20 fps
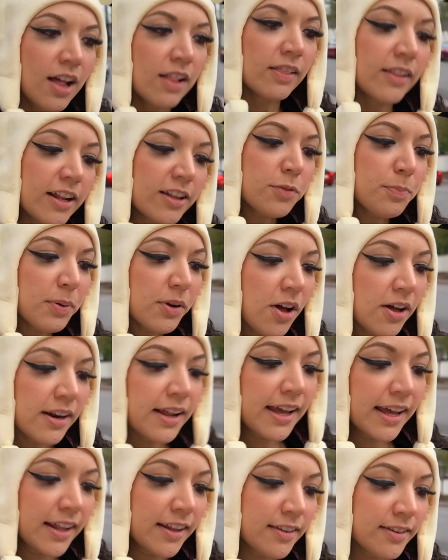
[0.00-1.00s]
Let's put on
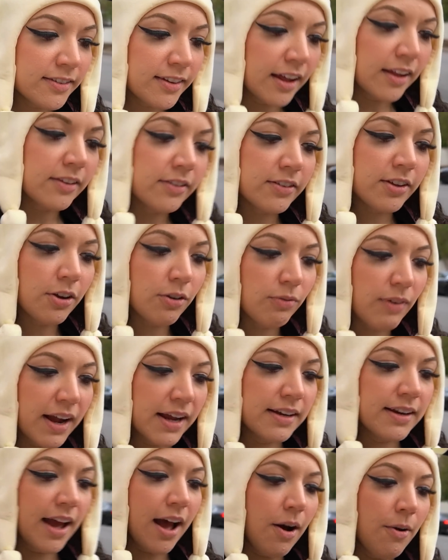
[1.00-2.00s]
an incense
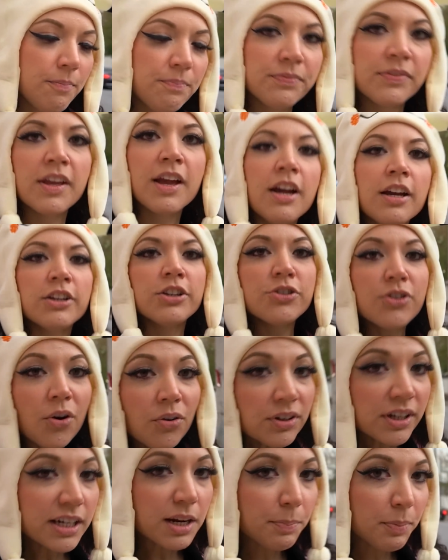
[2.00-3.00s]
right now. You
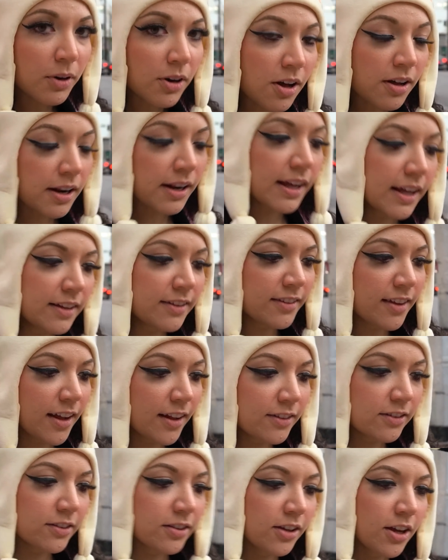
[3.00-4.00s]
don't need to put on an
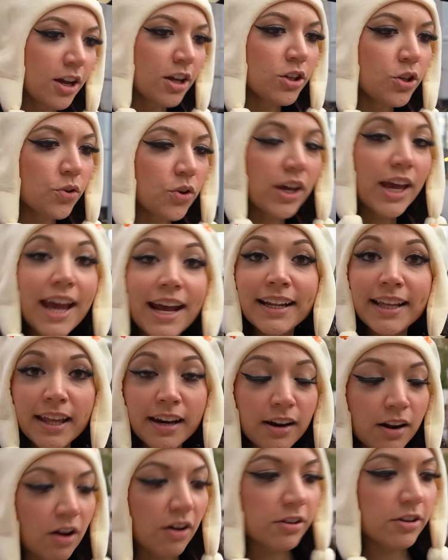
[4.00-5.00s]
incense. You can
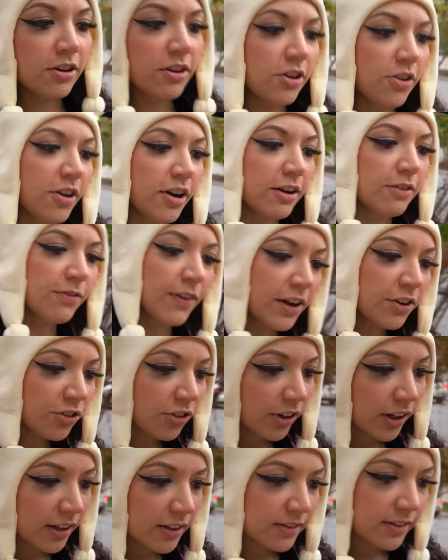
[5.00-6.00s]
get it on your
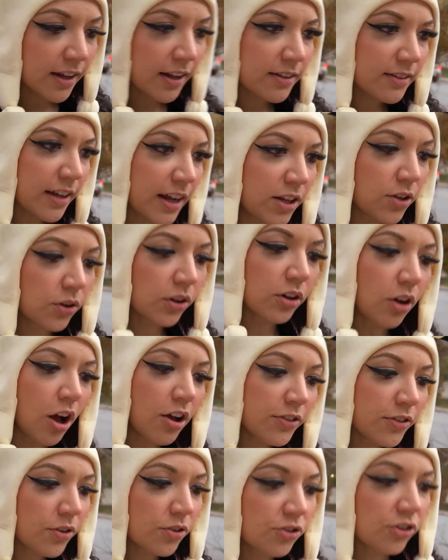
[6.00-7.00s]
adventure incense, and you can
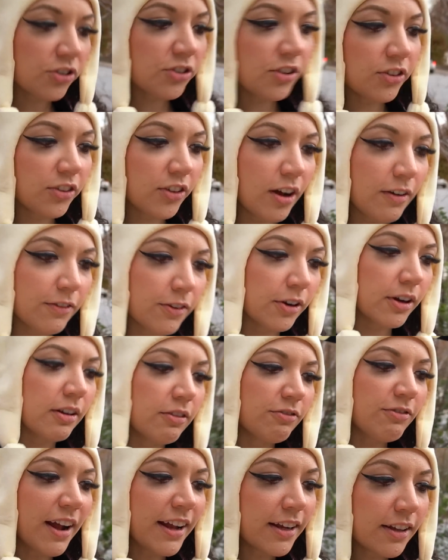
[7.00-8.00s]
also just discover it
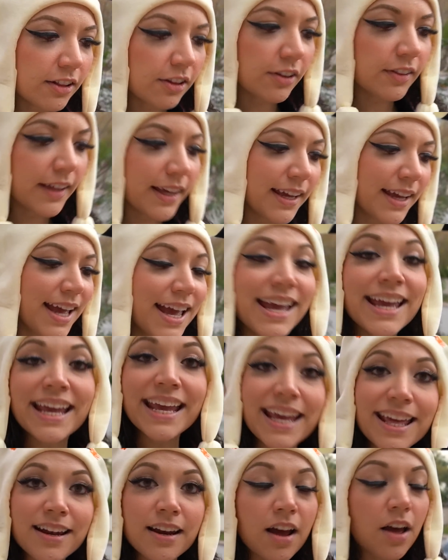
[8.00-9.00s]
regularly
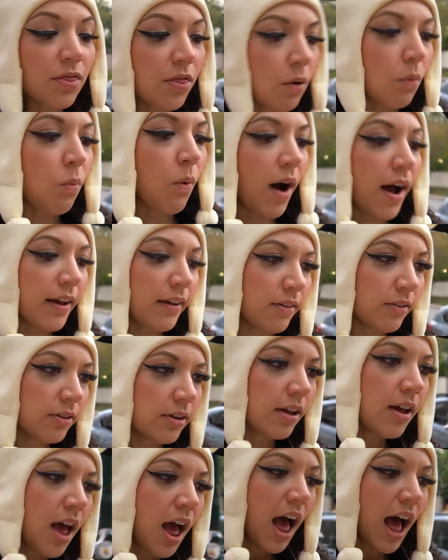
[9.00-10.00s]
in the wild.